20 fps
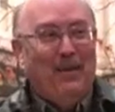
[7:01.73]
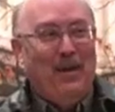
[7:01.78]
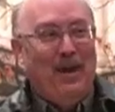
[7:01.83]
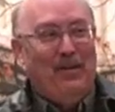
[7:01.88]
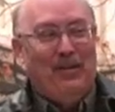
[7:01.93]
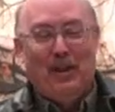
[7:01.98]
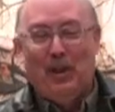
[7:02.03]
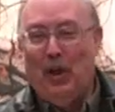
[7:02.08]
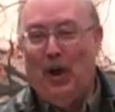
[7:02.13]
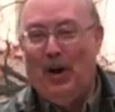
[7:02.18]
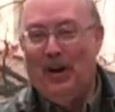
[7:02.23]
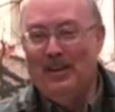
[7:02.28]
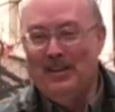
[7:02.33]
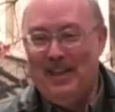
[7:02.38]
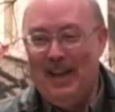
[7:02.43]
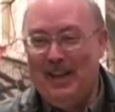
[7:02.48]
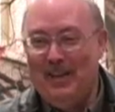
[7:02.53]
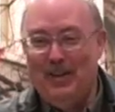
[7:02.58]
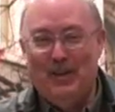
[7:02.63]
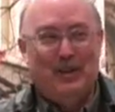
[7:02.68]
I may have a
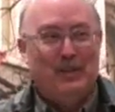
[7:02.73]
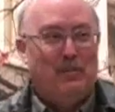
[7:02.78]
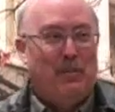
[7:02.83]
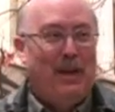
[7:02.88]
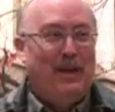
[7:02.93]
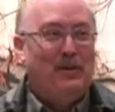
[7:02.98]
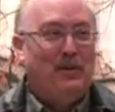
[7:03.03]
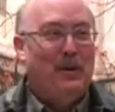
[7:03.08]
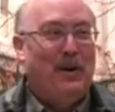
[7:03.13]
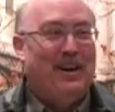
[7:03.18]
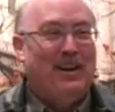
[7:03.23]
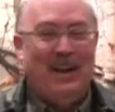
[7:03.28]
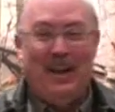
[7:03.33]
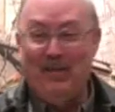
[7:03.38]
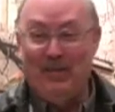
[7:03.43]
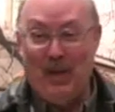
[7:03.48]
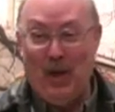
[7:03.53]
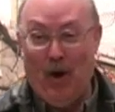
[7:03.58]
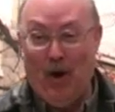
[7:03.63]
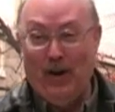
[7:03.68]
long tenure as patriarch and
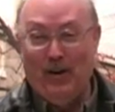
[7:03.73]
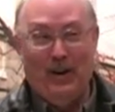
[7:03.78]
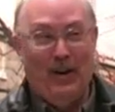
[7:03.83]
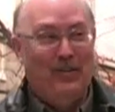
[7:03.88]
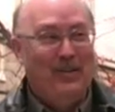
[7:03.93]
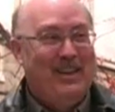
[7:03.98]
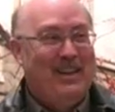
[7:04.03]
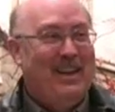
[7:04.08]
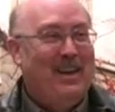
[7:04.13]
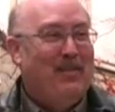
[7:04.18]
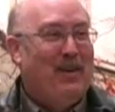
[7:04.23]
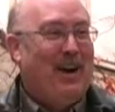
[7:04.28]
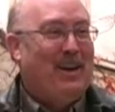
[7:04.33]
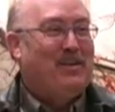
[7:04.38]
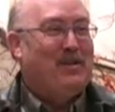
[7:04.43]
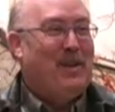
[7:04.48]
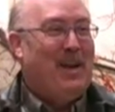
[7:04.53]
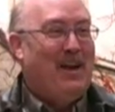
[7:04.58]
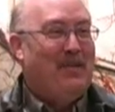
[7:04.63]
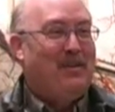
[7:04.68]
have the honor of it, never
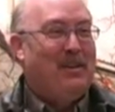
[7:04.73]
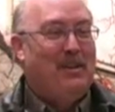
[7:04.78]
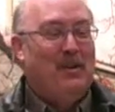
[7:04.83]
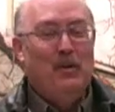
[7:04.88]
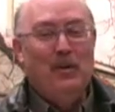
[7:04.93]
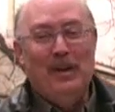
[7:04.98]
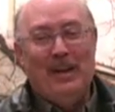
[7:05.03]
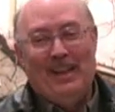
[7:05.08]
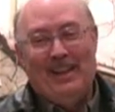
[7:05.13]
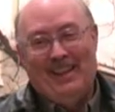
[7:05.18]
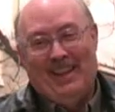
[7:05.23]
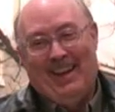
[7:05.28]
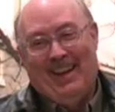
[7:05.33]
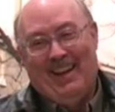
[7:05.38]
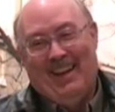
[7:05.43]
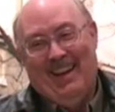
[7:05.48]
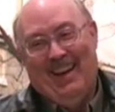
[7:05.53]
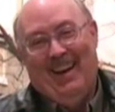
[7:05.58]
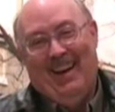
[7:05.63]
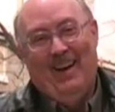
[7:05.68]
actually have to do anything.
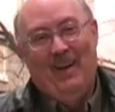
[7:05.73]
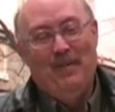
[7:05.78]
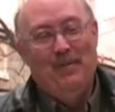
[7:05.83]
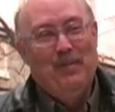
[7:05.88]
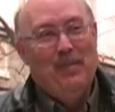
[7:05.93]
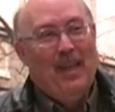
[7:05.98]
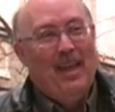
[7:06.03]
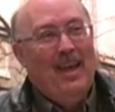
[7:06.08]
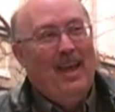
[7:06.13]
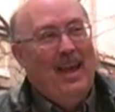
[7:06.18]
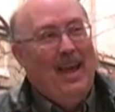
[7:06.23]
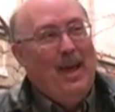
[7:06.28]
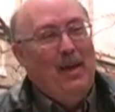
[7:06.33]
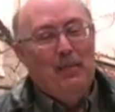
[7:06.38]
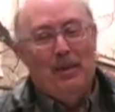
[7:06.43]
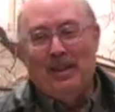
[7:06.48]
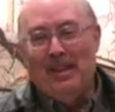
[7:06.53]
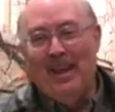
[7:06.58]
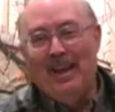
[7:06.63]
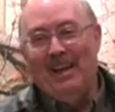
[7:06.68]
Uh,
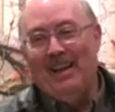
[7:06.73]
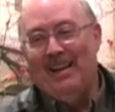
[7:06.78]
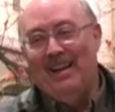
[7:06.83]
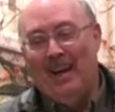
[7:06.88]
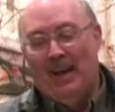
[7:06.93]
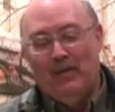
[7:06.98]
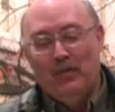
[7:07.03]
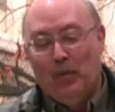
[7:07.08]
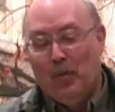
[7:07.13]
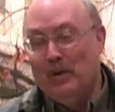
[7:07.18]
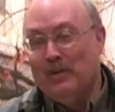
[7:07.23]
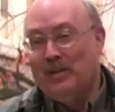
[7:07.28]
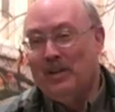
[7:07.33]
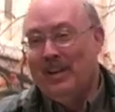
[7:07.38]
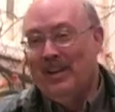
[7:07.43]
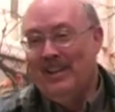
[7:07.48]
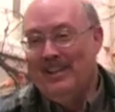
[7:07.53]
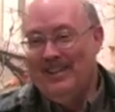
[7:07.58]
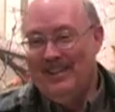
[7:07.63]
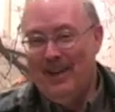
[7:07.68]
but then,
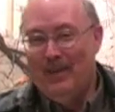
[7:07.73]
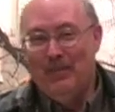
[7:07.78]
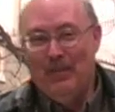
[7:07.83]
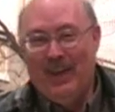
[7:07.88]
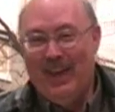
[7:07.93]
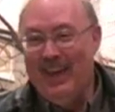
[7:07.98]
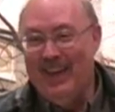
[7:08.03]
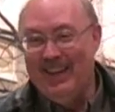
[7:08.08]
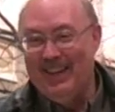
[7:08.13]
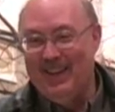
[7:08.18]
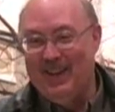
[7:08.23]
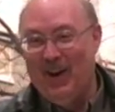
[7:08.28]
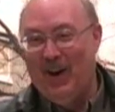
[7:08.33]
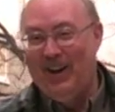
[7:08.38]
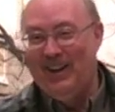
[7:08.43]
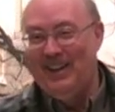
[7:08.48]
unfortunately, some kid